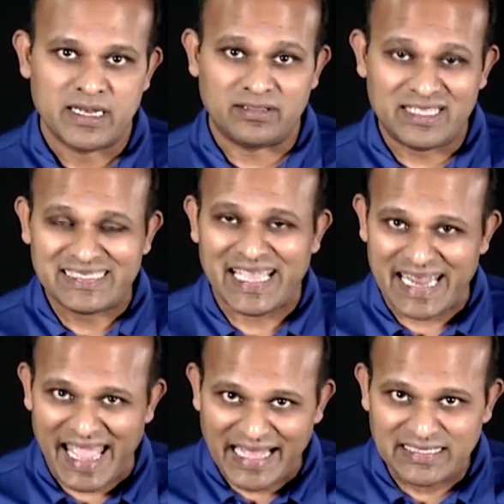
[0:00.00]
Now this
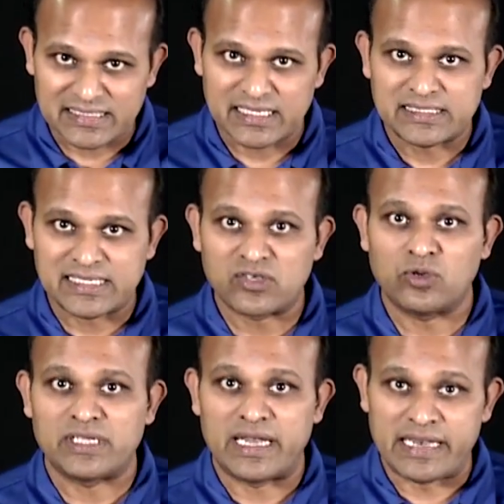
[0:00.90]
enhances
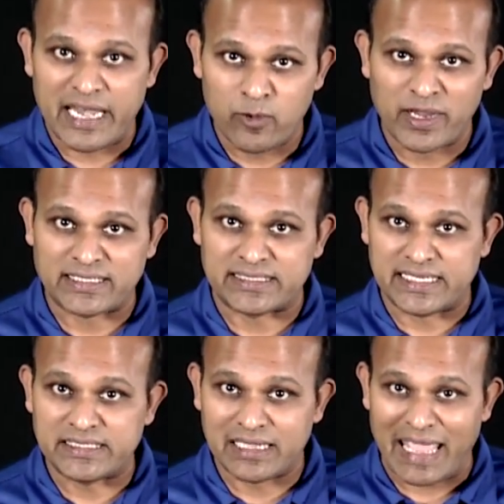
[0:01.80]
Cisco's network as a
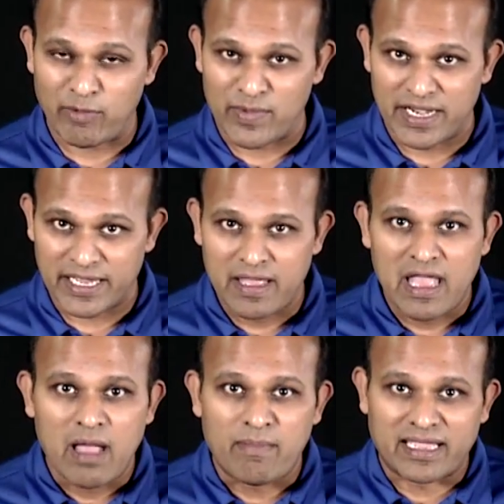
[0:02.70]
sensor capability
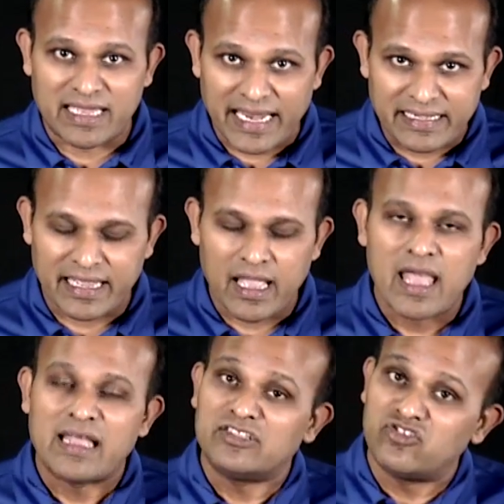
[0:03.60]
by collecting
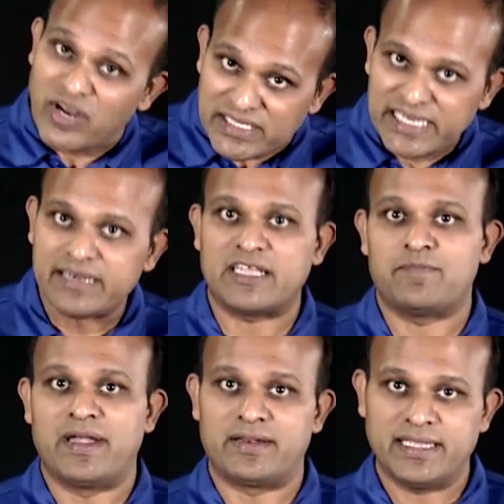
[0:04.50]
threat-centric
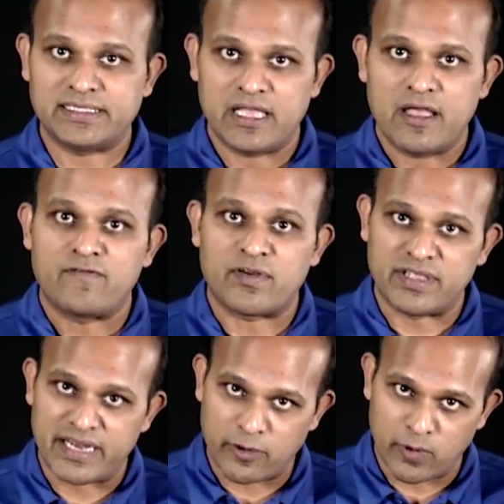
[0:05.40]
metrics from
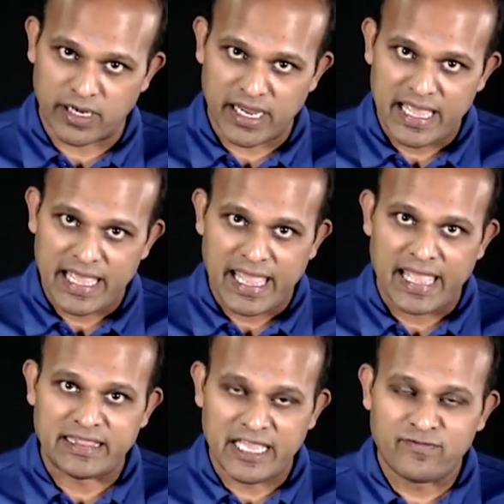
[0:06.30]
the network,
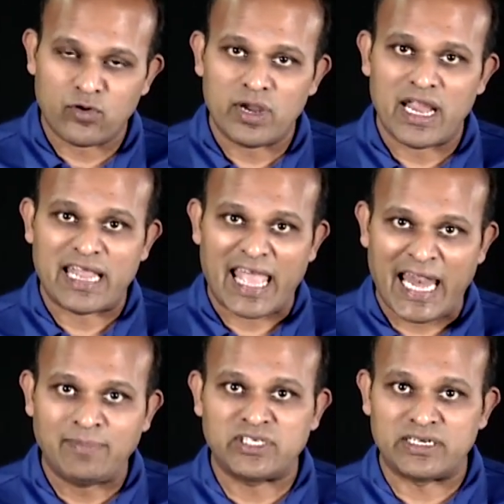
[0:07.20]
and therefore it
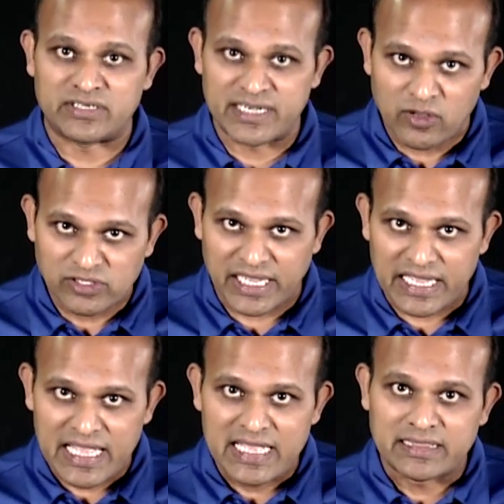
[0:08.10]
helps in reducing
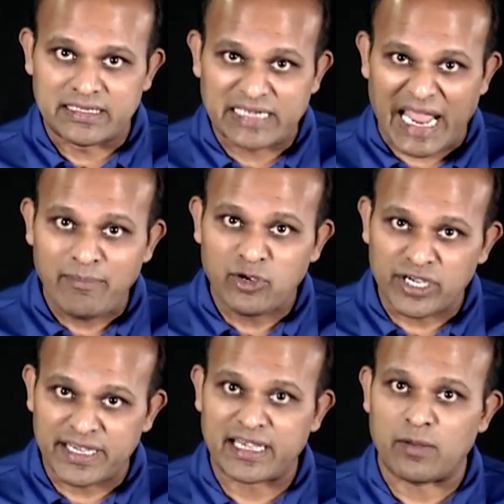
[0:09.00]
the time to
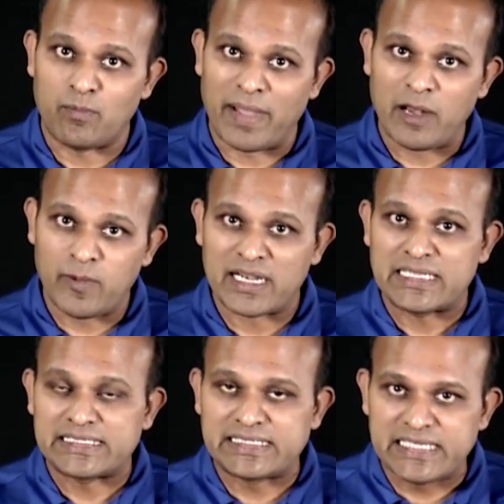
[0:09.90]
detect malware
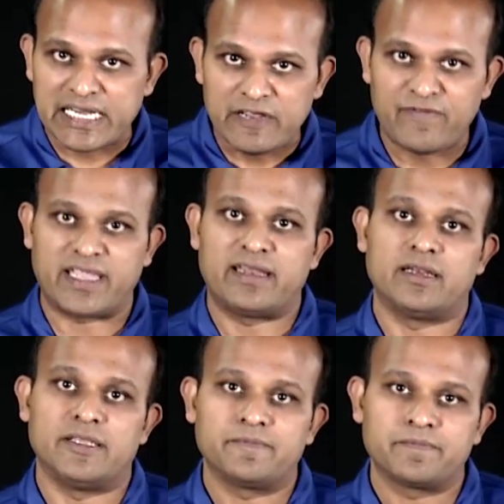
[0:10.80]
significantly.